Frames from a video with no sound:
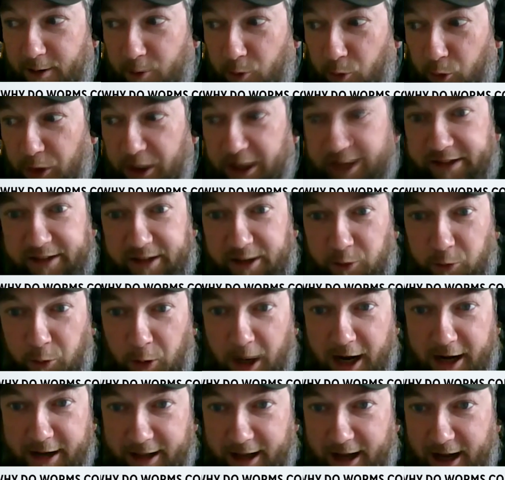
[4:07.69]
reasons
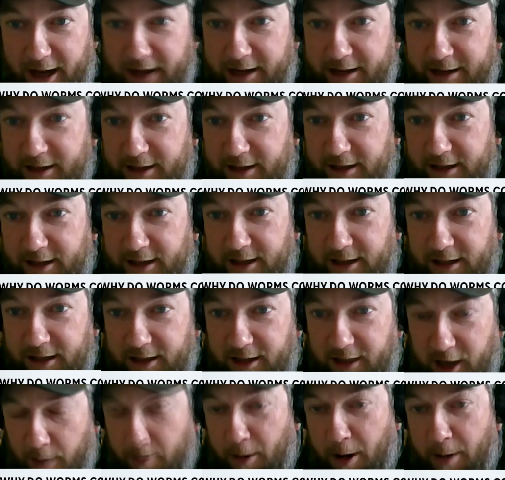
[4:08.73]
why they
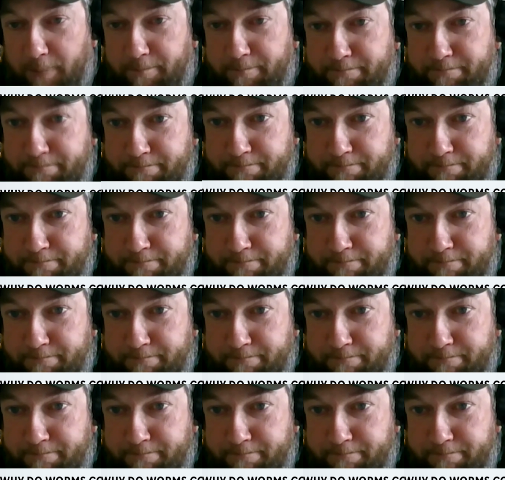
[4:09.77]
come up.